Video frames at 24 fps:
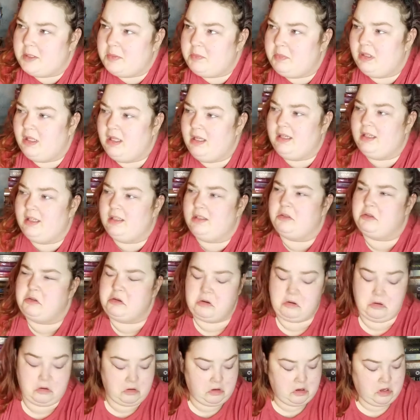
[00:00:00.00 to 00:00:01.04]
playing,
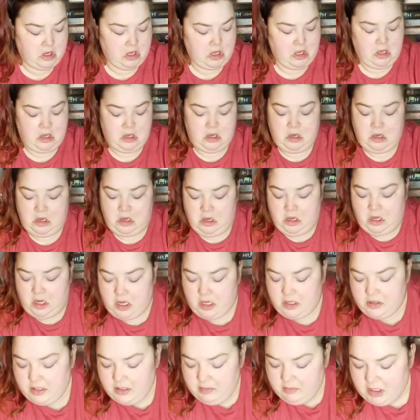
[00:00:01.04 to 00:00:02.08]
so I
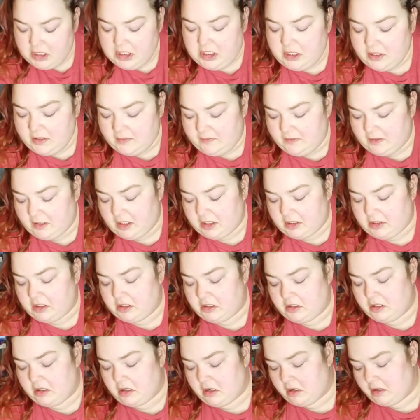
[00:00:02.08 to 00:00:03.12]
think my shuffle got turned
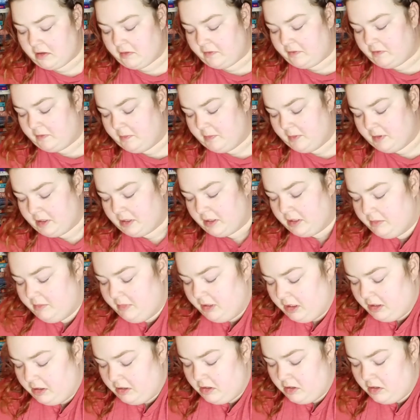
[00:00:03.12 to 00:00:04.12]
off, but I mean,